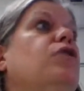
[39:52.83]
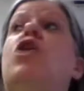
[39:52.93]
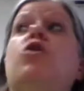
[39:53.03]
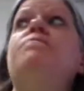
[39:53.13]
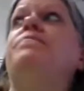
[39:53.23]

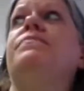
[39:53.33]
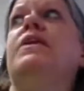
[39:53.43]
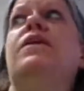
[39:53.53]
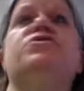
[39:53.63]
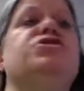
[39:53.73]
No,
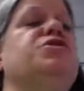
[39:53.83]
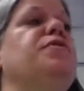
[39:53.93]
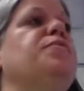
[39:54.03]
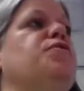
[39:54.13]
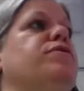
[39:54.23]
he was just the
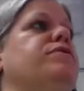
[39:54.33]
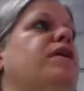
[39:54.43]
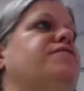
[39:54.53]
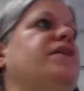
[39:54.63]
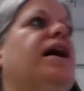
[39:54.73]
billboard
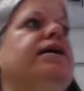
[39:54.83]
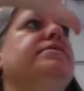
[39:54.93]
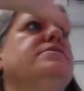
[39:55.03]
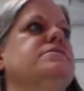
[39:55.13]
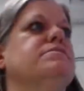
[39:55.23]
of the
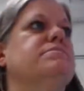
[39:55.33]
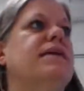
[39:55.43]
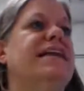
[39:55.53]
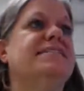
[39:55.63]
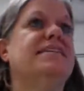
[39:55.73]
eyes,
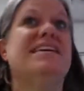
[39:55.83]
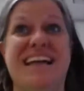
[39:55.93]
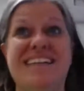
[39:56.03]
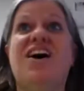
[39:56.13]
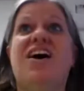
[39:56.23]
and he's like,
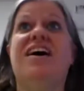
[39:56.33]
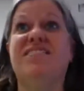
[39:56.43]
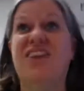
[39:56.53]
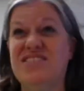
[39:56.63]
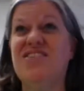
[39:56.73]
"That's
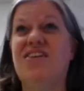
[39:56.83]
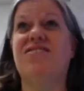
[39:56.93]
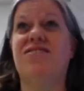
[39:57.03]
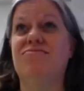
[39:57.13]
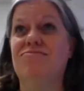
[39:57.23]
God. God saw
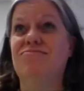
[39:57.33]
you."